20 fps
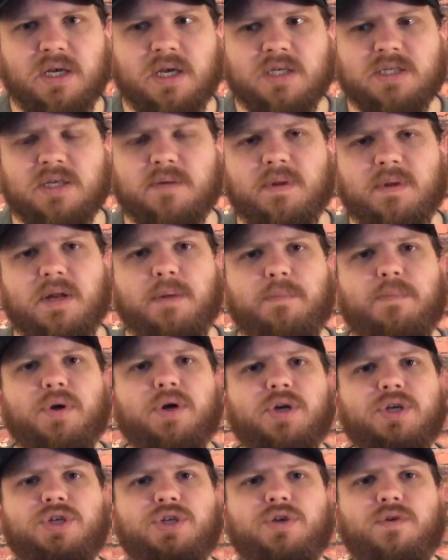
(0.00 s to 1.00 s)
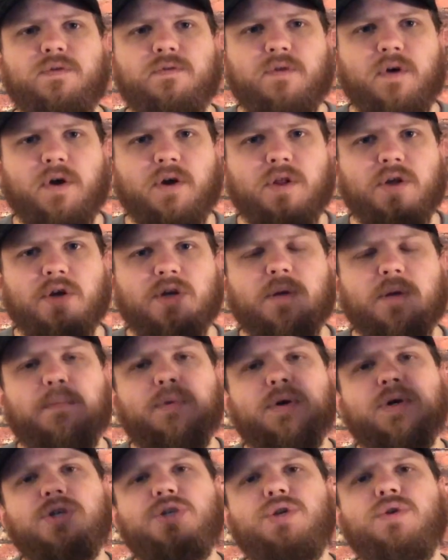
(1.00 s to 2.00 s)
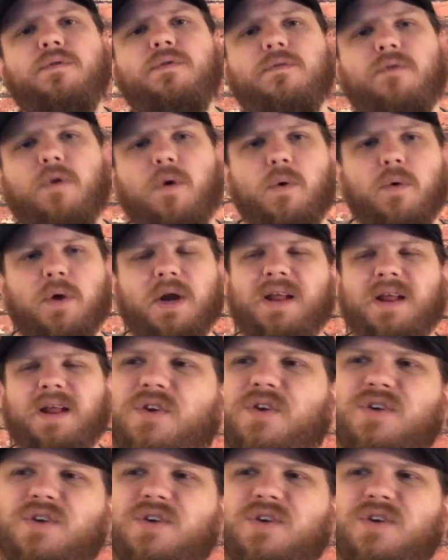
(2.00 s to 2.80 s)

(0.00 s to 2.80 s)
something to push you further, to push you forward.